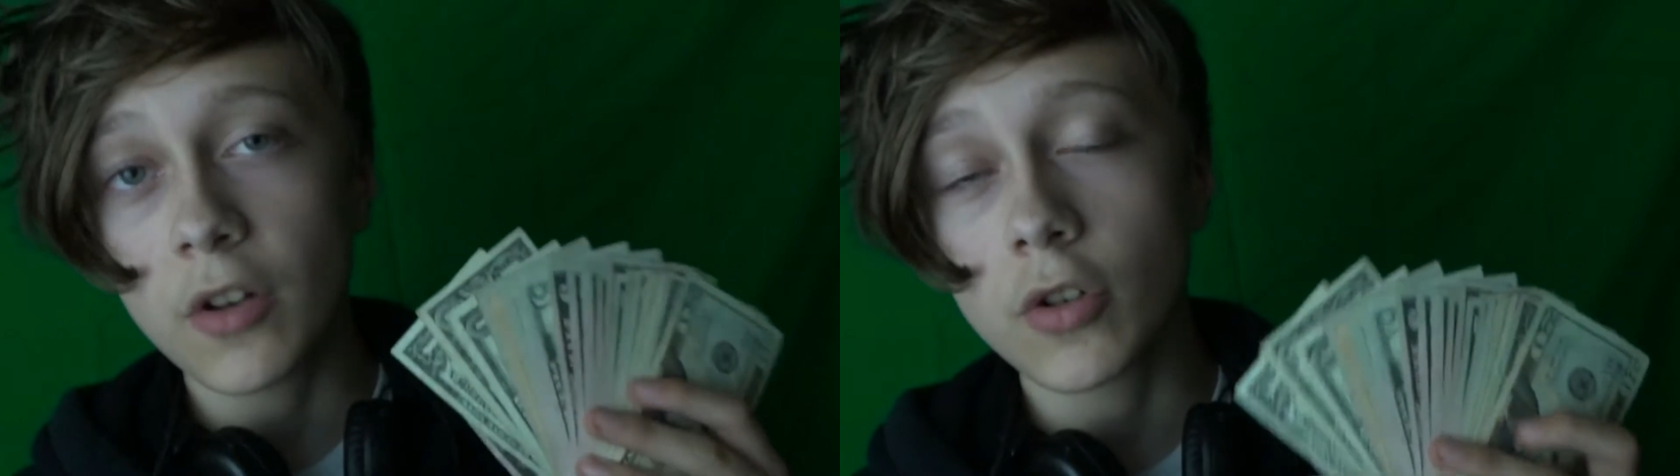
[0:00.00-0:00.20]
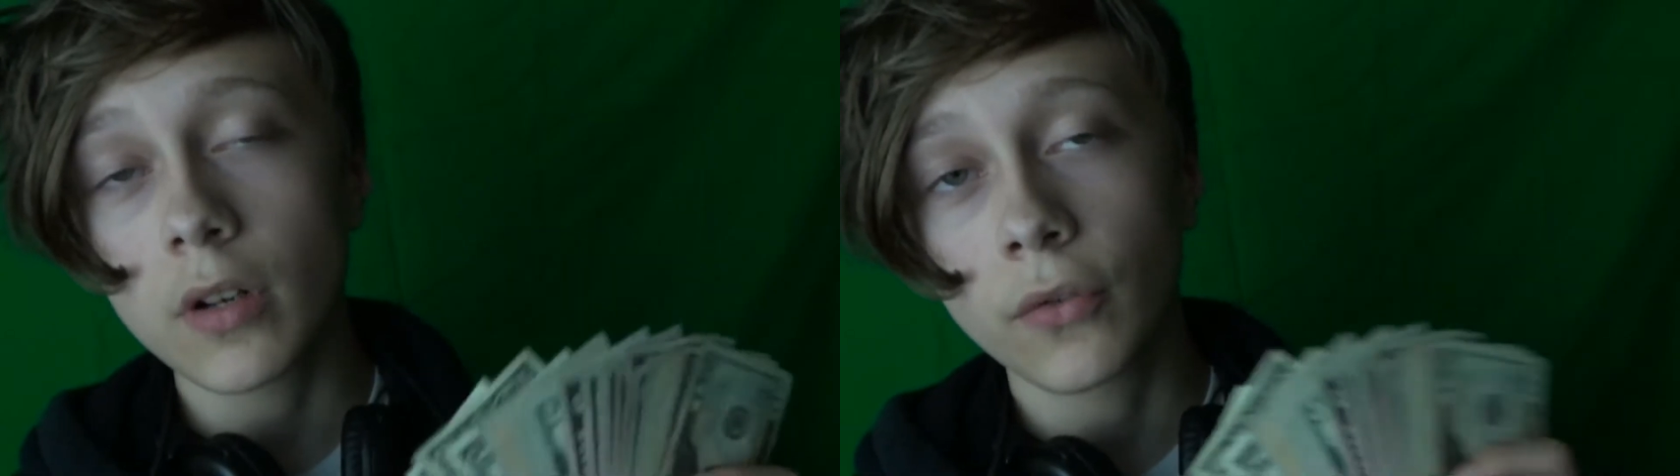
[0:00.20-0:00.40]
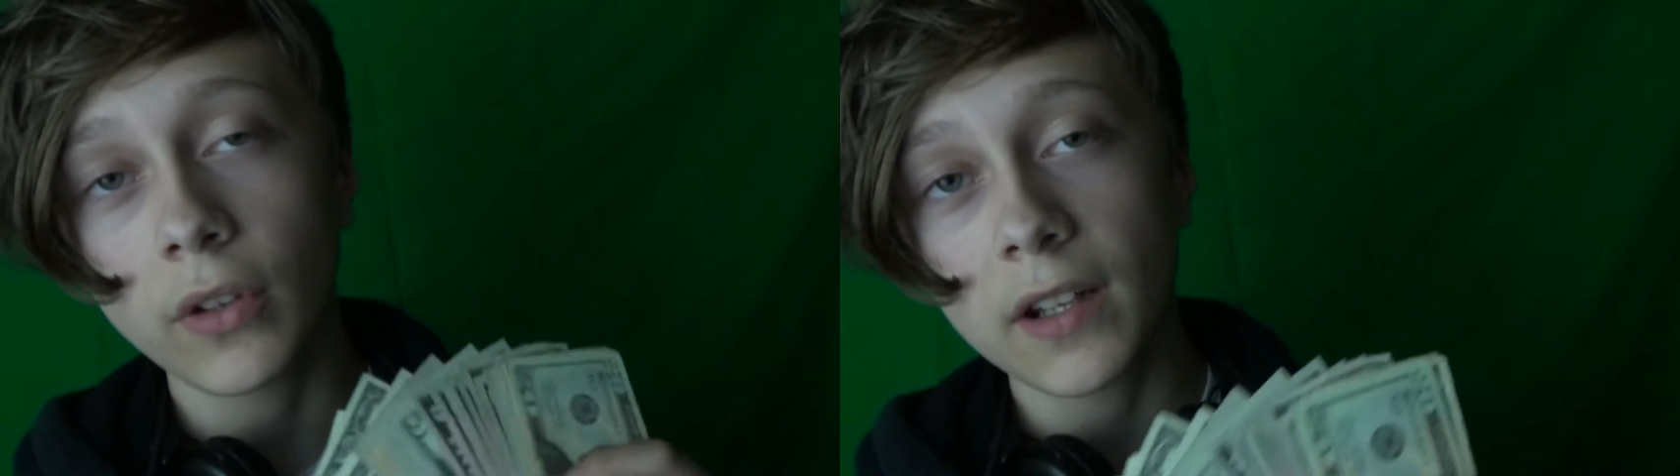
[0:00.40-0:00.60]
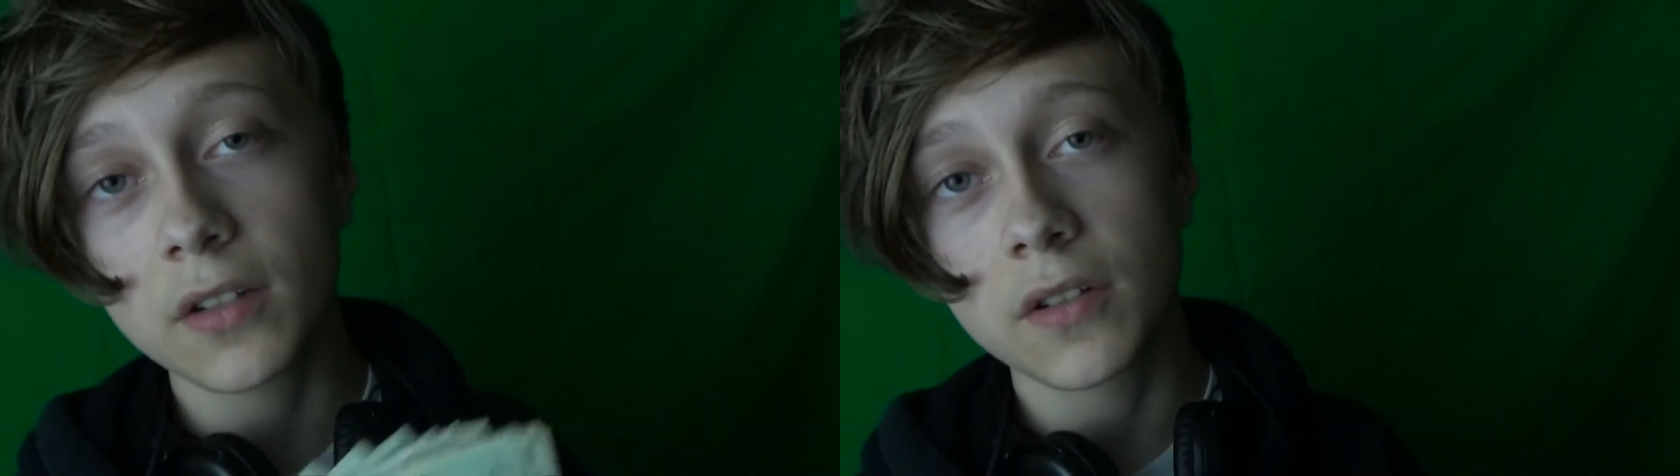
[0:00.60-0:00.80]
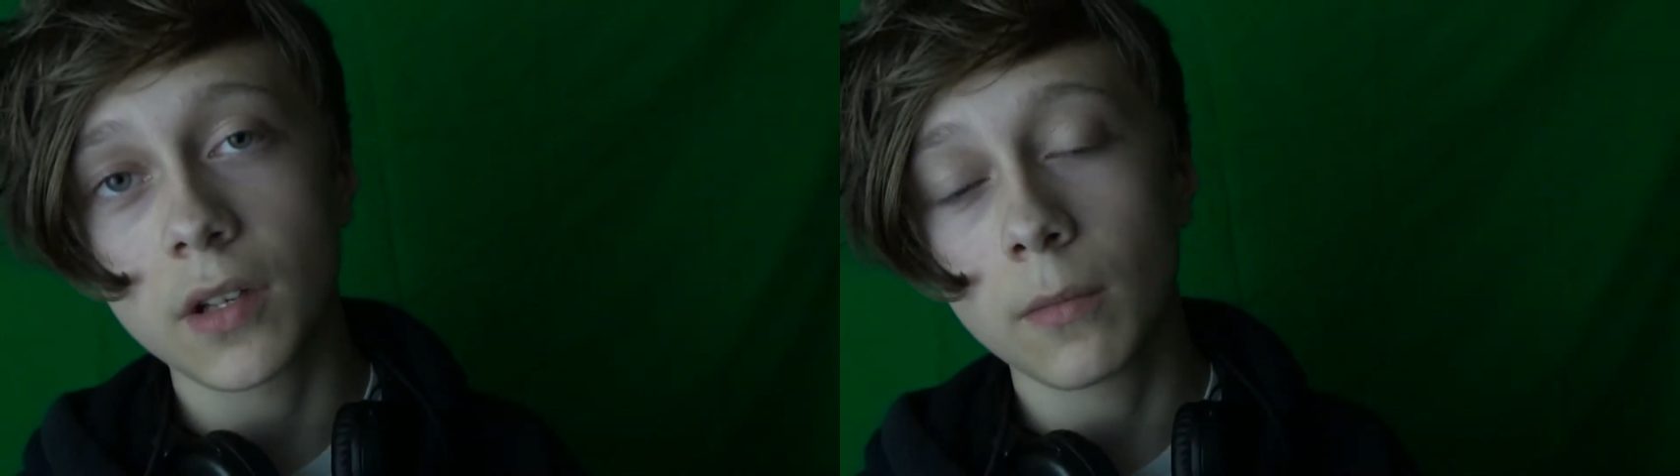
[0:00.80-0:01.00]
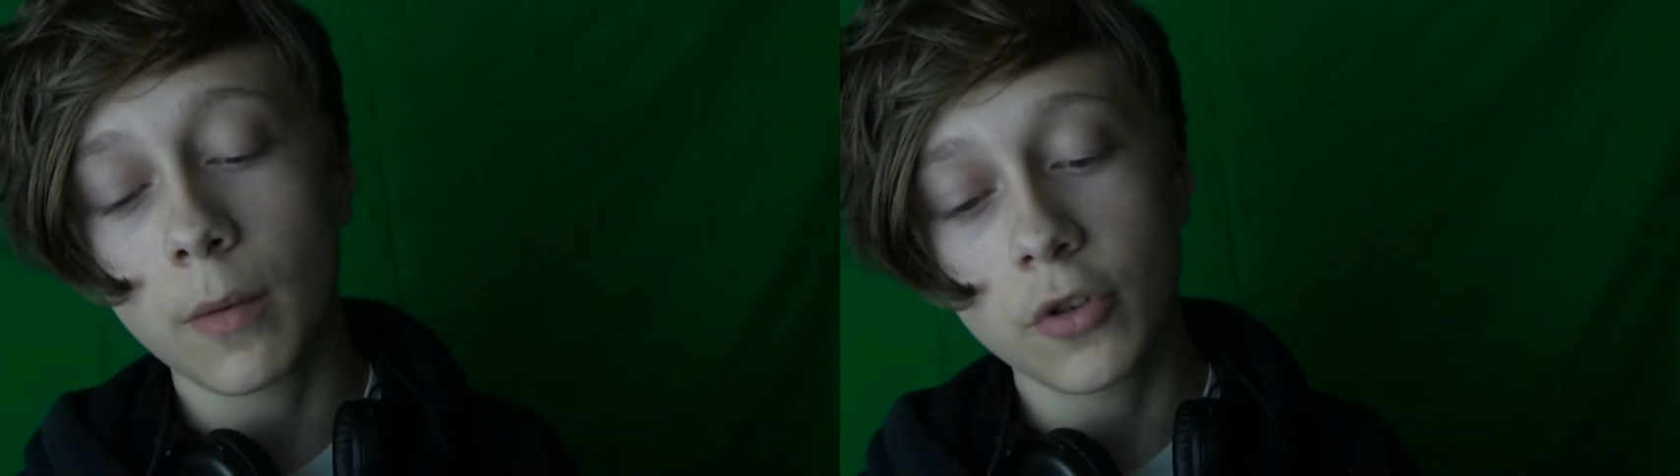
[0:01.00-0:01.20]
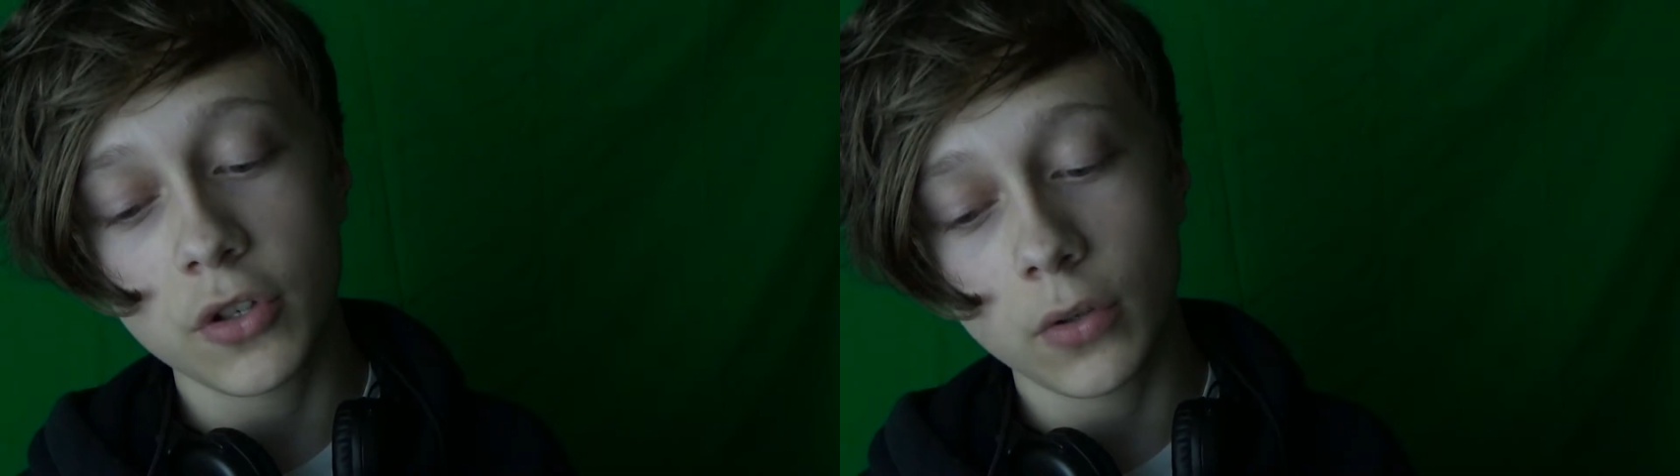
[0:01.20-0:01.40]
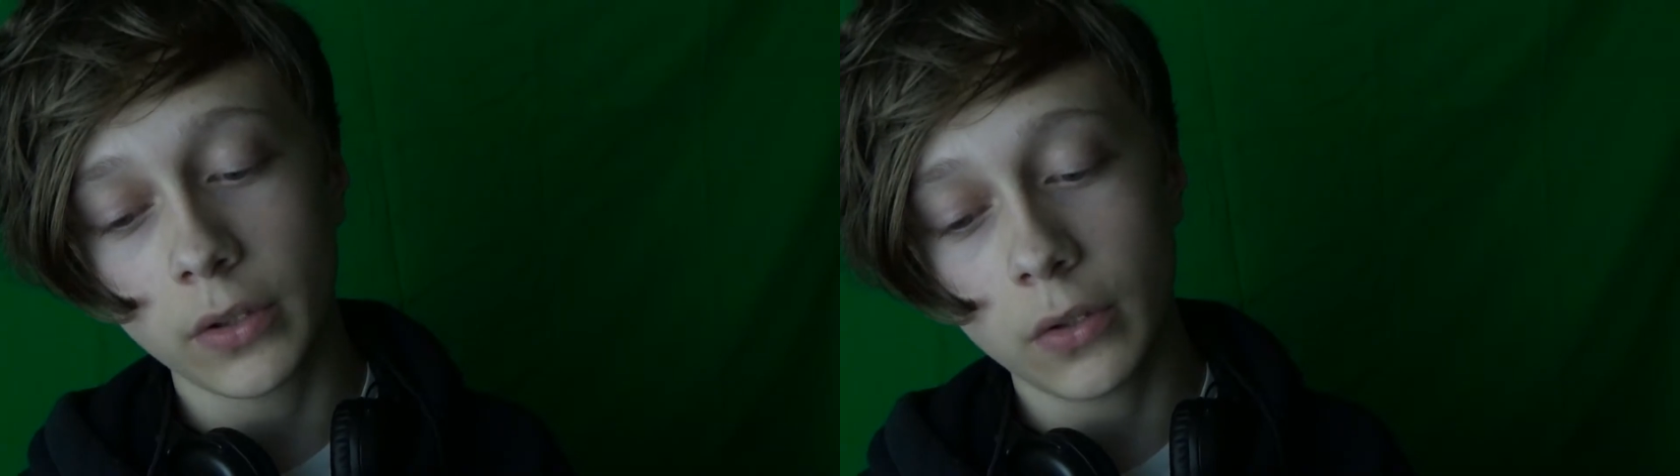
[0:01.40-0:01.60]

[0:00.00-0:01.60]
trying to flex or something, I'm just showing